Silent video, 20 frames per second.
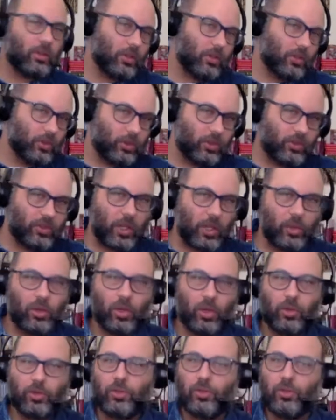will sound
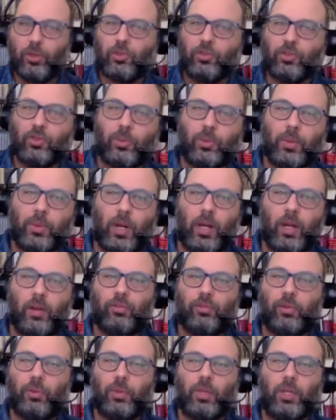controversial, but
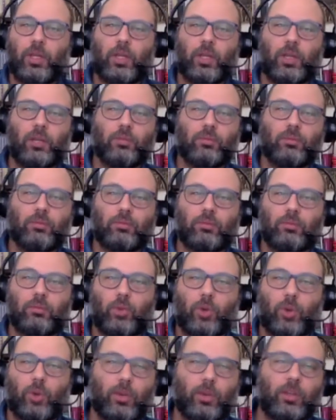for me,
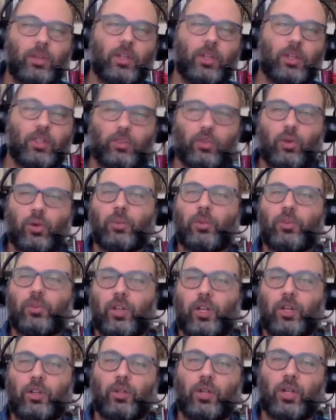what we think is normal
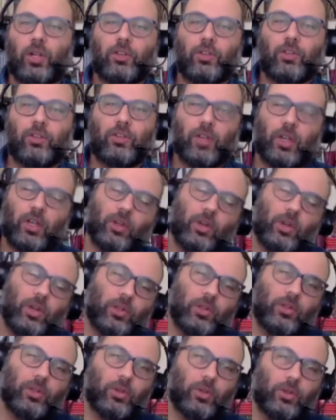psychoanalysis, I
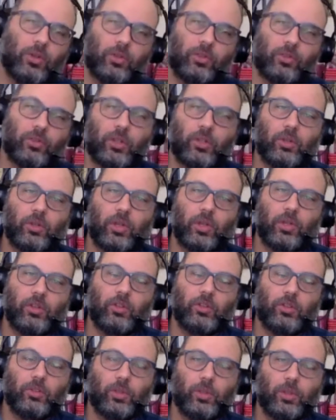call colonial
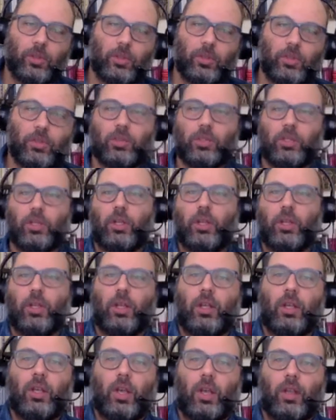psychoanalysis pretty much.
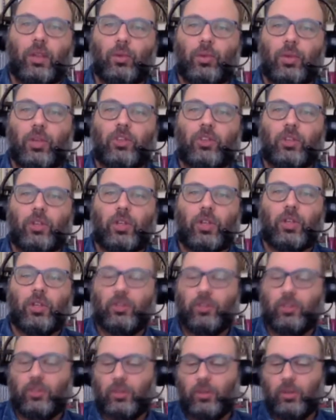And the reason
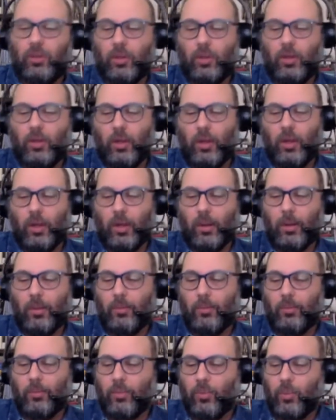is
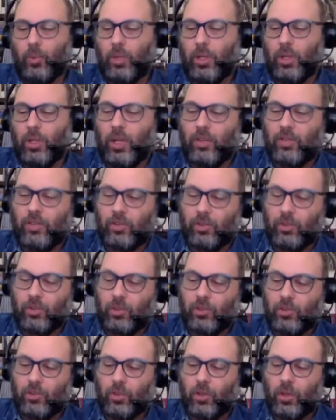we can ask this
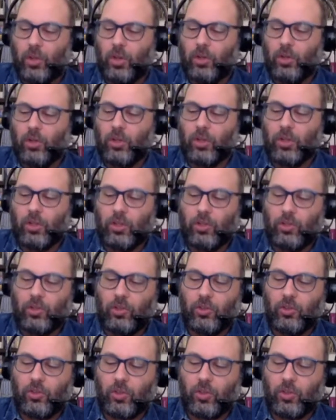question: what are the
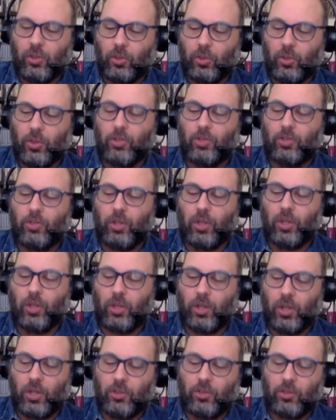conditions under which the
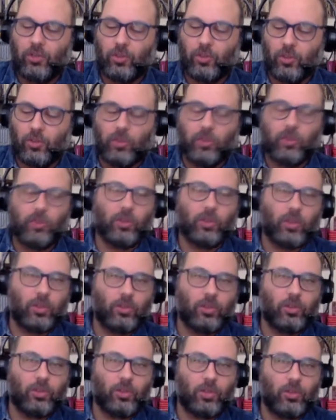unconscious was
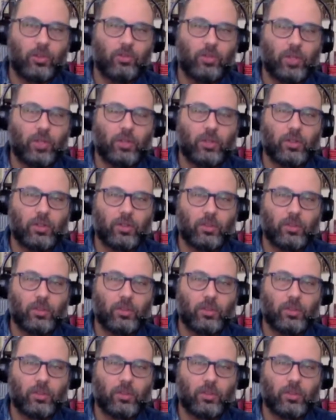discovered or invented?